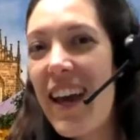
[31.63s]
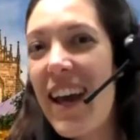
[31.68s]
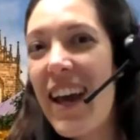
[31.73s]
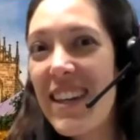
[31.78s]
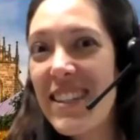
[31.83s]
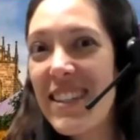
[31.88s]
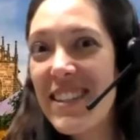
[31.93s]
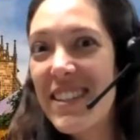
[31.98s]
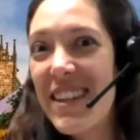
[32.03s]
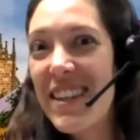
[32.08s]

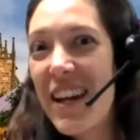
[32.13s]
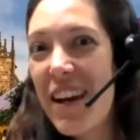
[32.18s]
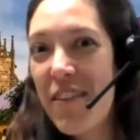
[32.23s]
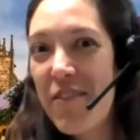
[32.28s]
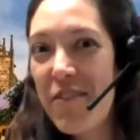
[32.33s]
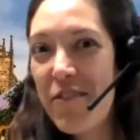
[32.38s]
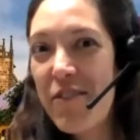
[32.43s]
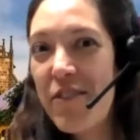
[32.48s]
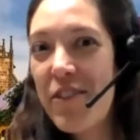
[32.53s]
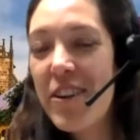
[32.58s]
As a
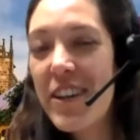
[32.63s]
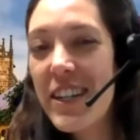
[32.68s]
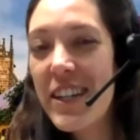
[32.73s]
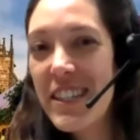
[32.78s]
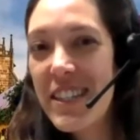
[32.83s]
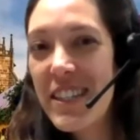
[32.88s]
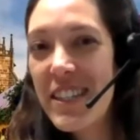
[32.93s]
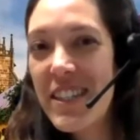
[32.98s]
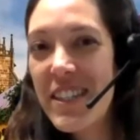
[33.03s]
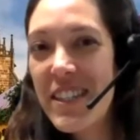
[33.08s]

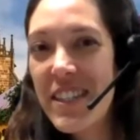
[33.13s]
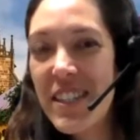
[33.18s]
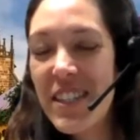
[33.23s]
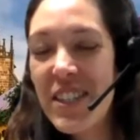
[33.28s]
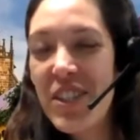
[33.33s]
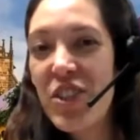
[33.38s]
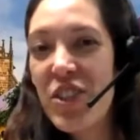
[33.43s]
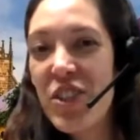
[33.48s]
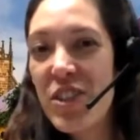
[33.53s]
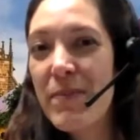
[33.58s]
foreigner
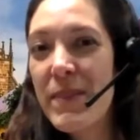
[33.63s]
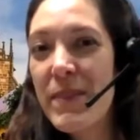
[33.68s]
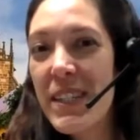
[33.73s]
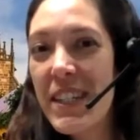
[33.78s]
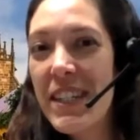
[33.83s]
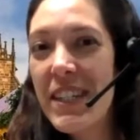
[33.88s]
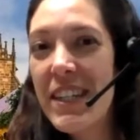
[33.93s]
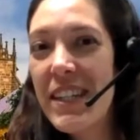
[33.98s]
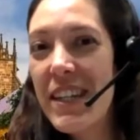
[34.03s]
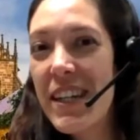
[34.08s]
in
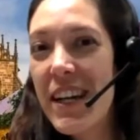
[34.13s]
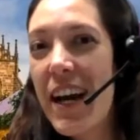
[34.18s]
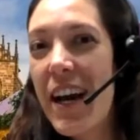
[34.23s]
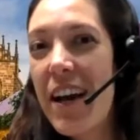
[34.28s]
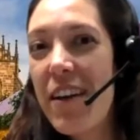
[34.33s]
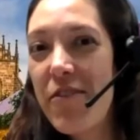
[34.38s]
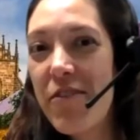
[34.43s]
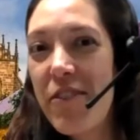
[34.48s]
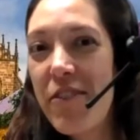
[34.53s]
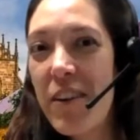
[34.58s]
Germany,
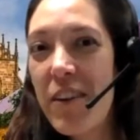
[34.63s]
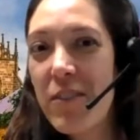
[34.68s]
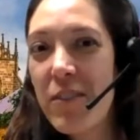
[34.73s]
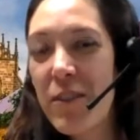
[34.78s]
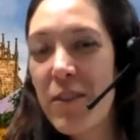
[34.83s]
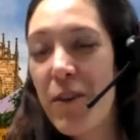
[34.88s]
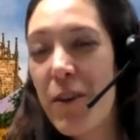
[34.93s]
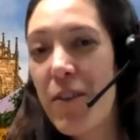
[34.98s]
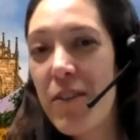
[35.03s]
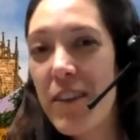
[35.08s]
I found
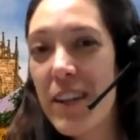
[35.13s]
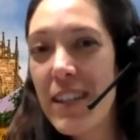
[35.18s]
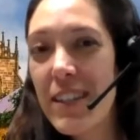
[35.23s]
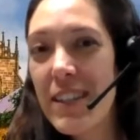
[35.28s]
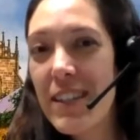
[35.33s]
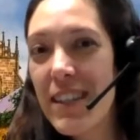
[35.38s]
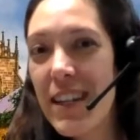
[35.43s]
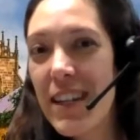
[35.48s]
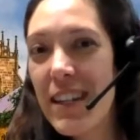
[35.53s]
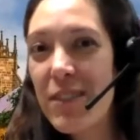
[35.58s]

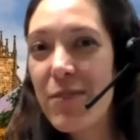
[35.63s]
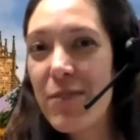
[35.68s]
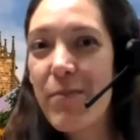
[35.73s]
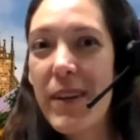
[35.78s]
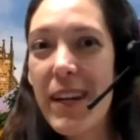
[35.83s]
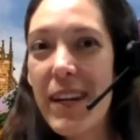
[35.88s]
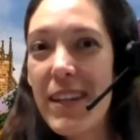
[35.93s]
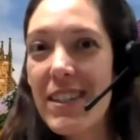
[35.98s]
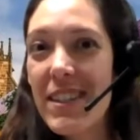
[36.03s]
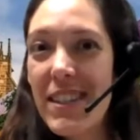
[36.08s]
Noris as
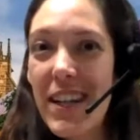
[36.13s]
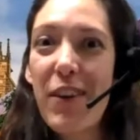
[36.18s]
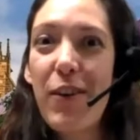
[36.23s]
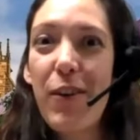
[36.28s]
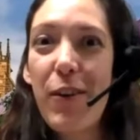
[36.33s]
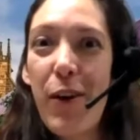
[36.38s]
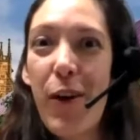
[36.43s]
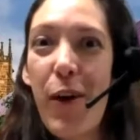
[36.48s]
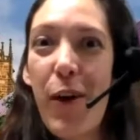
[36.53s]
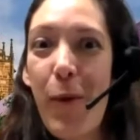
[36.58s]
my
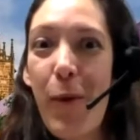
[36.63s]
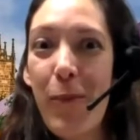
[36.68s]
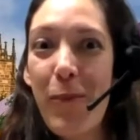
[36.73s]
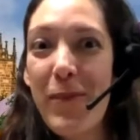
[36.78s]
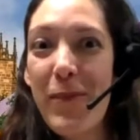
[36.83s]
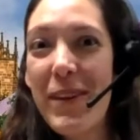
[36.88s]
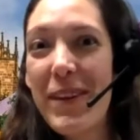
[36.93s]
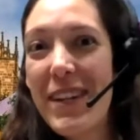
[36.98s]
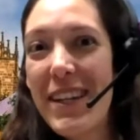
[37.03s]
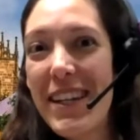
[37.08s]
second home
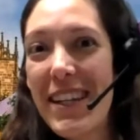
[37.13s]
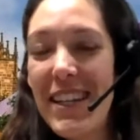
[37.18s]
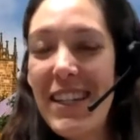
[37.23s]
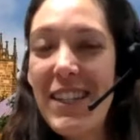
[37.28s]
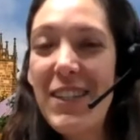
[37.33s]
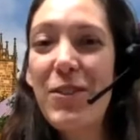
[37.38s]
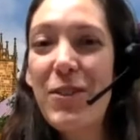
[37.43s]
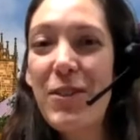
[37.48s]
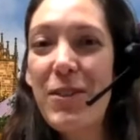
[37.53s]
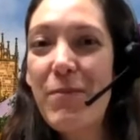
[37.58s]

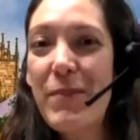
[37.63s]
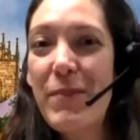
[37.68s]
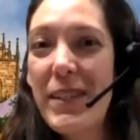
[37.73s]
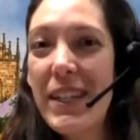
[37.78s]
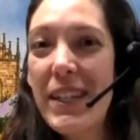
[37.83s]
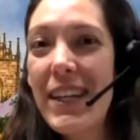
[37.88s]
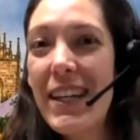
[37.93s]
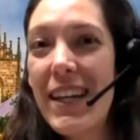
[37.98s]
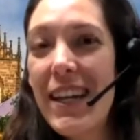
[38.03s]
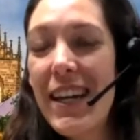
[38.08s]
in
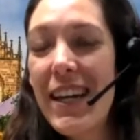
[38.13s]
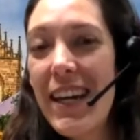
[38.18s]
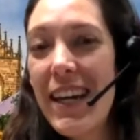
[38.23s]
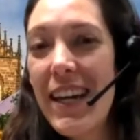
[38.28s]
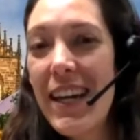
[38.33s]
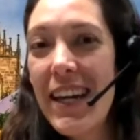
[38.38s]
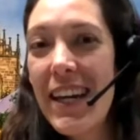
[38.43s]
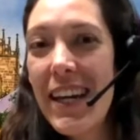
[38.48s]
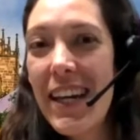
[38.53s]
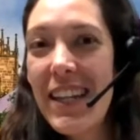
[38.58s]
Nuremberg.
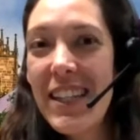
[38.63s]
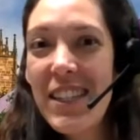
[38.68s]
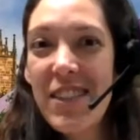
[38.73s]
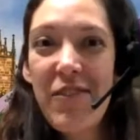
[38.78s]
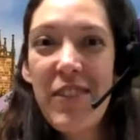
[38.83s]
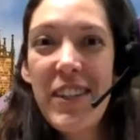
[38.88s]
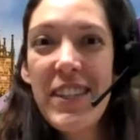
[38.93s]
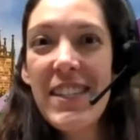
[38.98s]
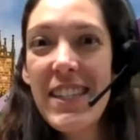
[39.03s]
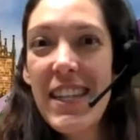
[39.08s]
It's
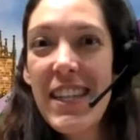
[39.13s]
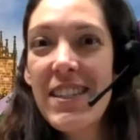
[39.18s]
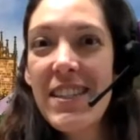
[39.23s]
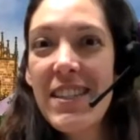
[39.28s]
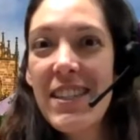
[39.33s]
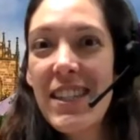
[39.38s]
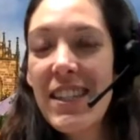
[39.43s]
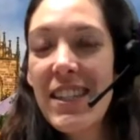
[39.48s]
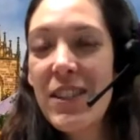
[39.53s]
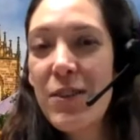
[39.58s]

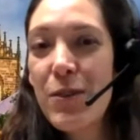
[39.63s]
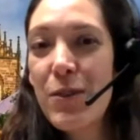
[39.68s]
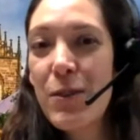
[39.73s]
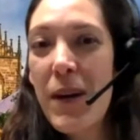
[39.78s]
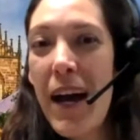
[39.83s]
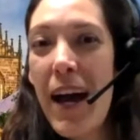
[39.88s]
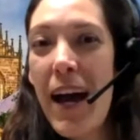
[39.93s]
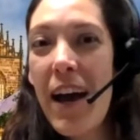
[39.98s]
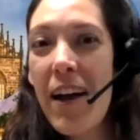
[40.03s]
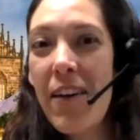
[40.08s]
fantastic to
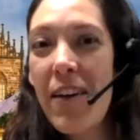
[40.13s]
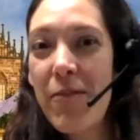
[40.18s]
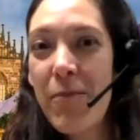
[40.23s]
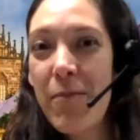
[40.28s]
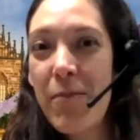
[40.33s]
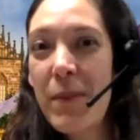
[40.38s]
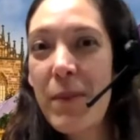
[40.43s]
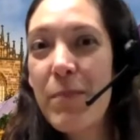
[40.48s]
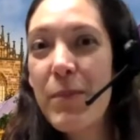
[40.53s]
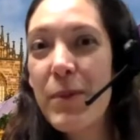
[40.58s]
have
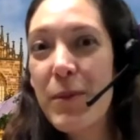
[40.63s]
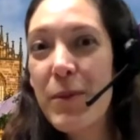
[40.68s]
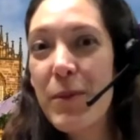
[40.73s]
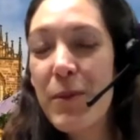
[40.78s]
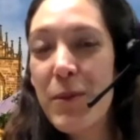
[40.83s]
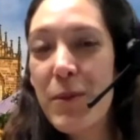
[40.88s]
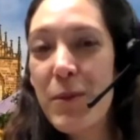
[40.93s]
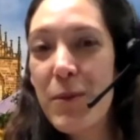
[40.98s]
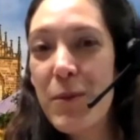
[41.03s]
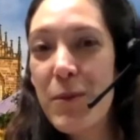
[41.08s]

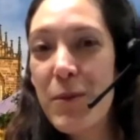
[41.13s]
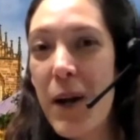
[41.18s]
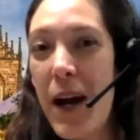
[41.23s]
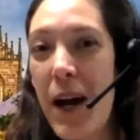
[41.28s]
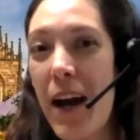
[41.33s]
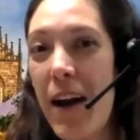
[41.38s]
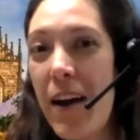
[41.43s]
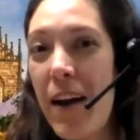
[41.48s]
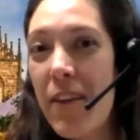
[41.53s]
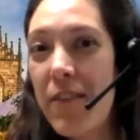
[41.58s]
people to
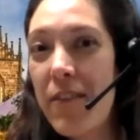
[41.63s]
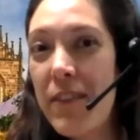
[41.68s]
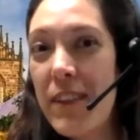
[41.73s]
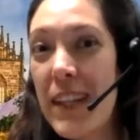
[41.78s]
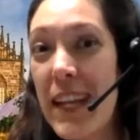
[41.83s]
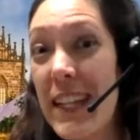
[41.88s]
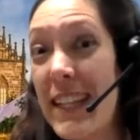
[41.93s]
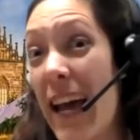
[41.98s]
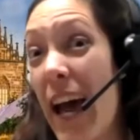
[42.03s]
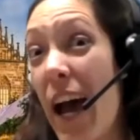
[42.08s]
have
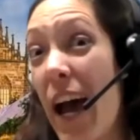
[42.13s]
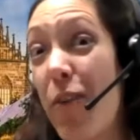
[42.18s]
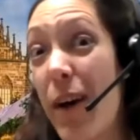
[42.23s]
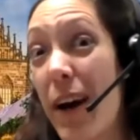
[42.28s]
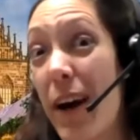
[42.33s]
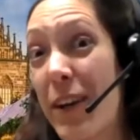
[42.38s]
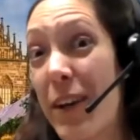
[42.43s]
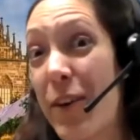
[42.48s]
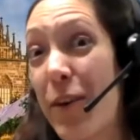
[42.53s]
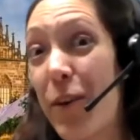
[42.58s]
that now
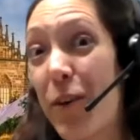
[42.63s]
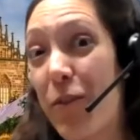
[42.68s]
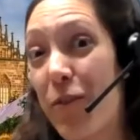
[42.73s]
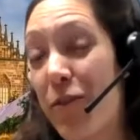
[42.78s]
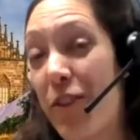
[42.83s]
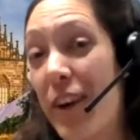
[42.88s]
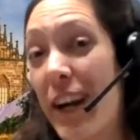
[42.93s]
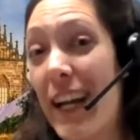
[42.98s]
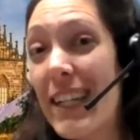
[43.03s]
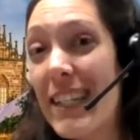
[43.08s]
I call
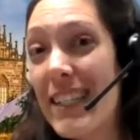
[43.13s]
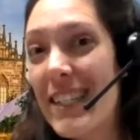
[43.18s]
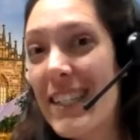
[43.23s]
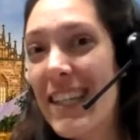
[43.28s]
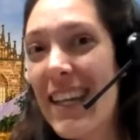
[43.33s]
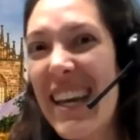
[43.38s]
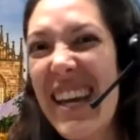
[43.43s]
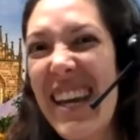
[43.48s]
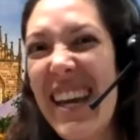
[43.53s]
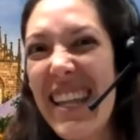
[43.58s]
friends,
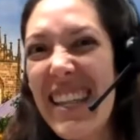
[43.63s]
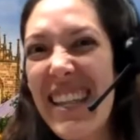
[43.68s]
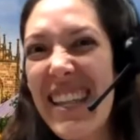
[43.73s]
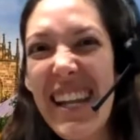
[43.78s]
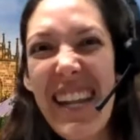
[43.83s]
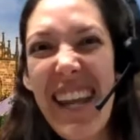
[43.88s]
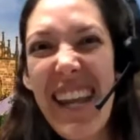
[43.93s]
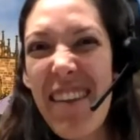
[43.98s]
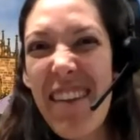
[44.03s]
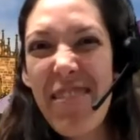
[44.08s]

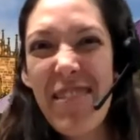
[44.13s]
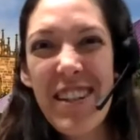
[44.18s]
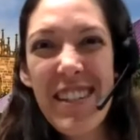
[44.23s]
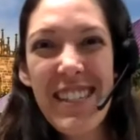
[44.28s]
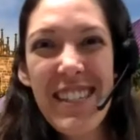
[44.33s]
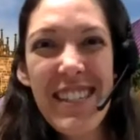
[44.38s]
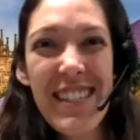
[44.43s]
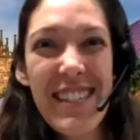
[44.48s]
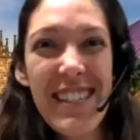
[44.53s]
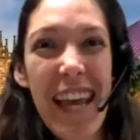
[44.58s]
that
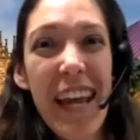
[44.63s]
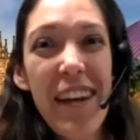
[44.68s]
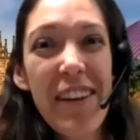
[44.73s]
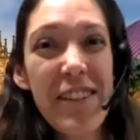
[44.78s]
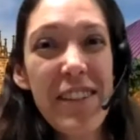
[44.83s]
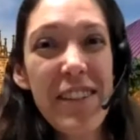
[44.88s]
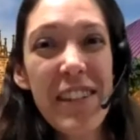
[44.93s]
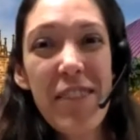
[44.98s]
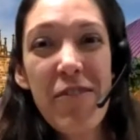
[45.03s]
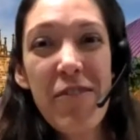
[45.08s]
every
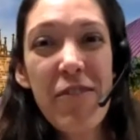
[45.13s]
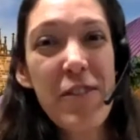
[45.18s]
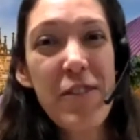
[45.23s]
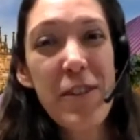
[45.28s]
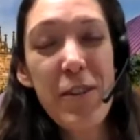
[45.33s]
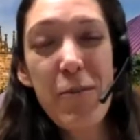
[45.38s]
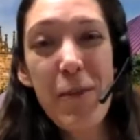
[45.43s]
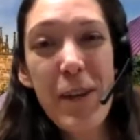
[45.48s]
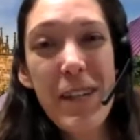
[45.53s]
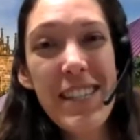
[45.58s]
second and
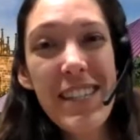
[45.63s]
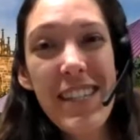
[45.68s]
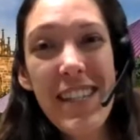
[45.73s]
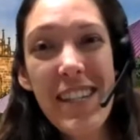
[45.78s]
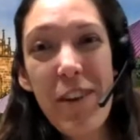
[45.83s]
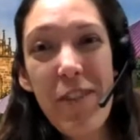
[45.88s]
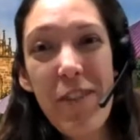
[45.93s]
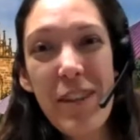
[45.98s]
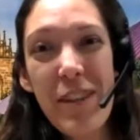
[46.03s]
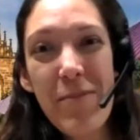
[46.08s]
fourth
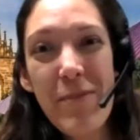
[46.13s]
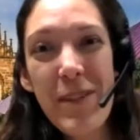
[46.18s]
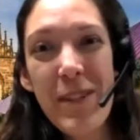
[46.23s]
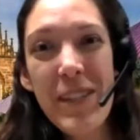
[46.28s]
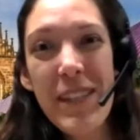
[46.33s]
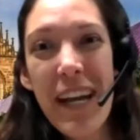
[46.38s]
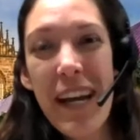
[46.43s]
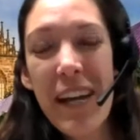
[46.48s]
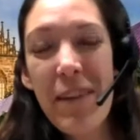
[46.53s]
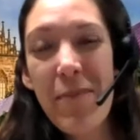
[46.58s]
Wednesday of the
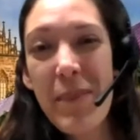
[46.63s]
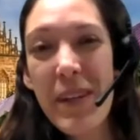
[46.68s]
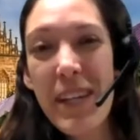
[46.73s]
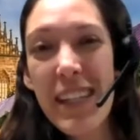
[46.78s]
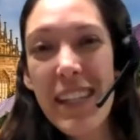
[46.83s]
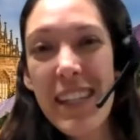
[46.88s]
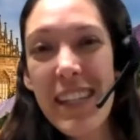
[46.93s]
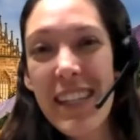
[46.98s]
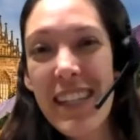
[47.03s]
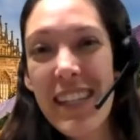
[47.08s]
month I
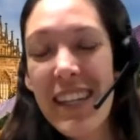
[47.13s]
meet,